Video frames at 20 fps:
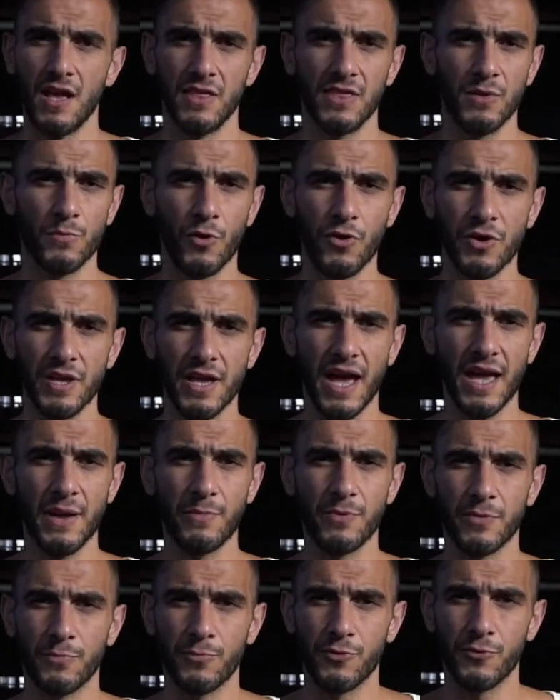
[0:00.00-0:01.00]
The more you're
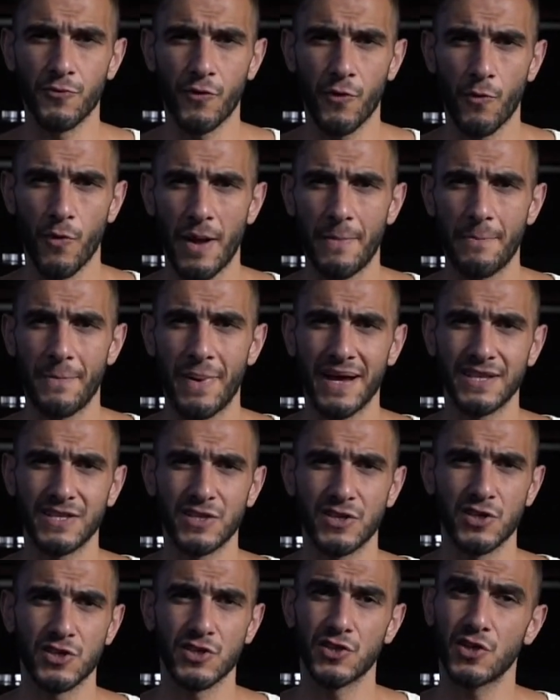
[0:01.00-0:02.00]
able to pull the weight back
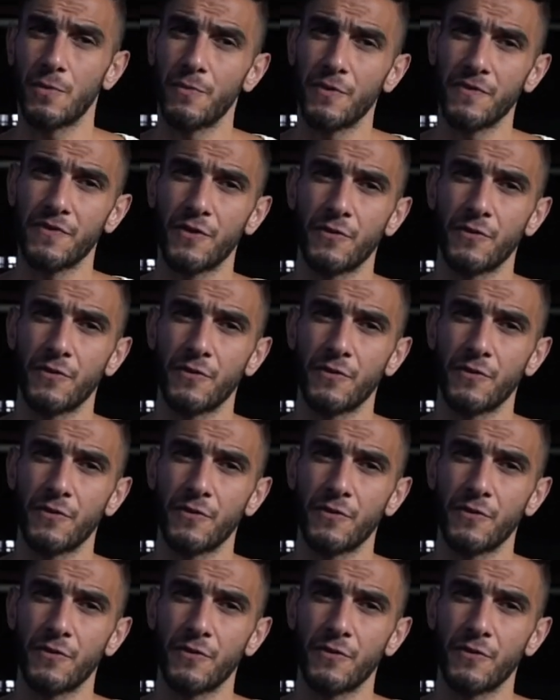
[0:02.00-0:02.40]
to the top of the